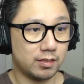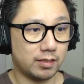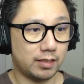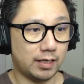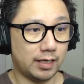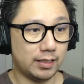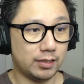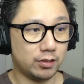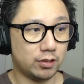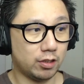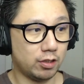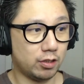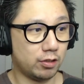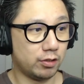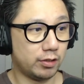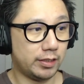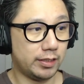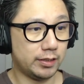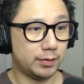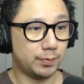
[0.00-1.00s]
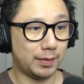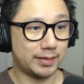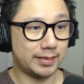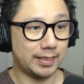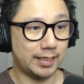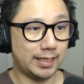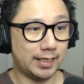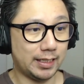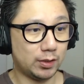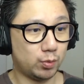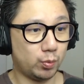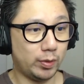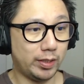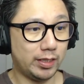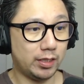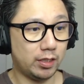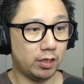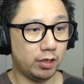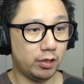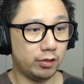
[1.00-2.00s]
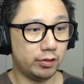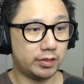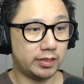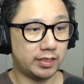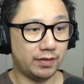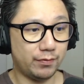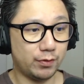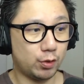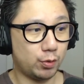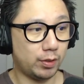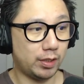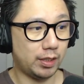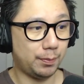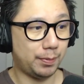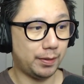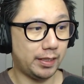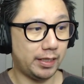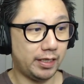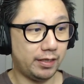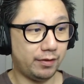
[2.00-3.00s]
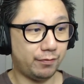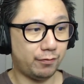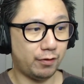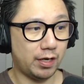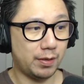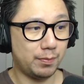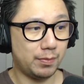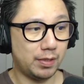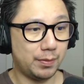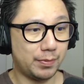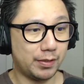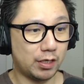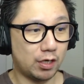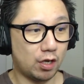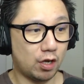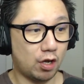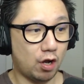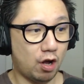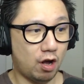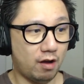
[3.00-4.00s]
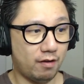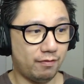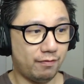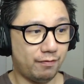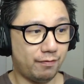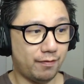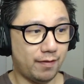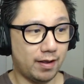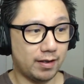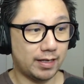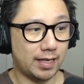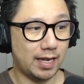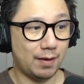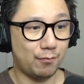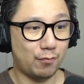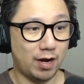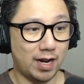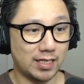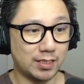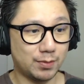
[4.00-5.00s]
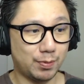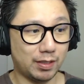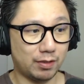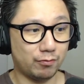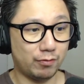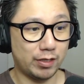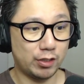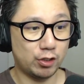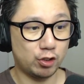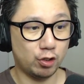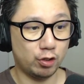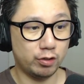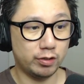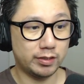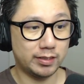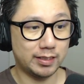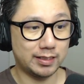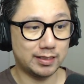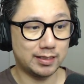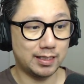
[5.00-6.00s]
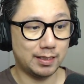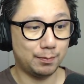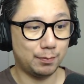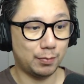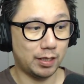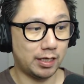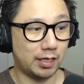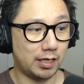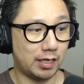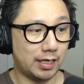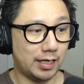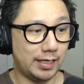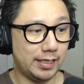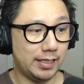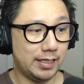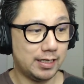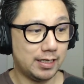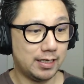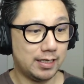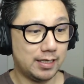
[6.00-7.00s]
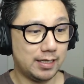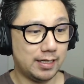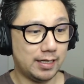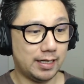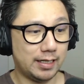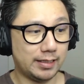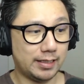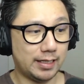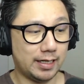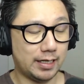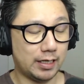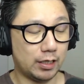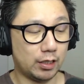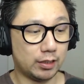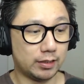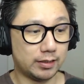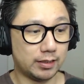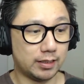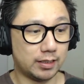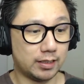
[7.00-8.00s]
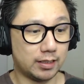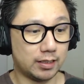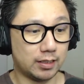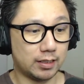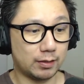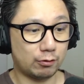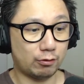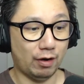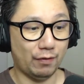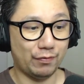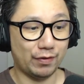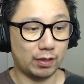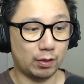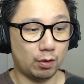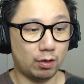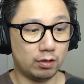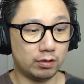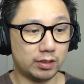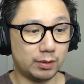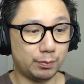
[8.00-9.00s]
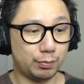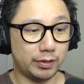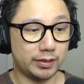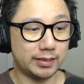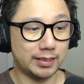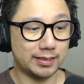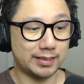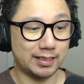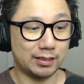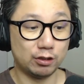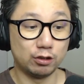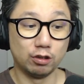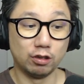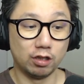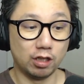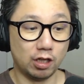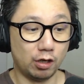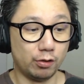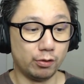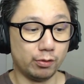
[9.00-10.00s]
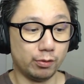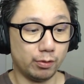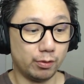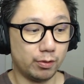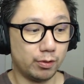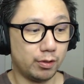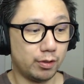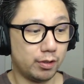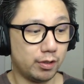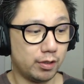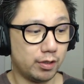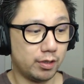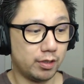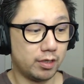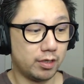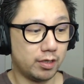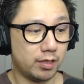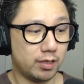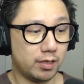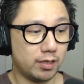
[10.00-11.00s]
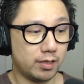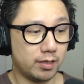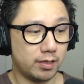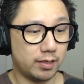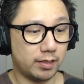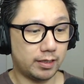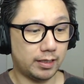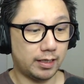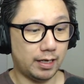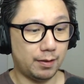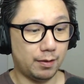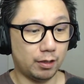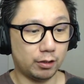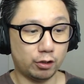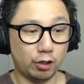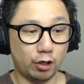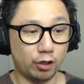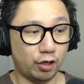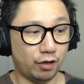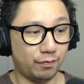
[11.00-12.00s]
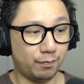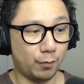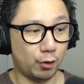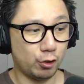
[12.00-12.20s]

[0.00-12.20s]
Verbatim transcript: Okay, so here's my settings. Windowed, 720p, frame limit off, camera aspect ratio, 16 by 9. And then the graphic quality preset set to low. Okay, I turned off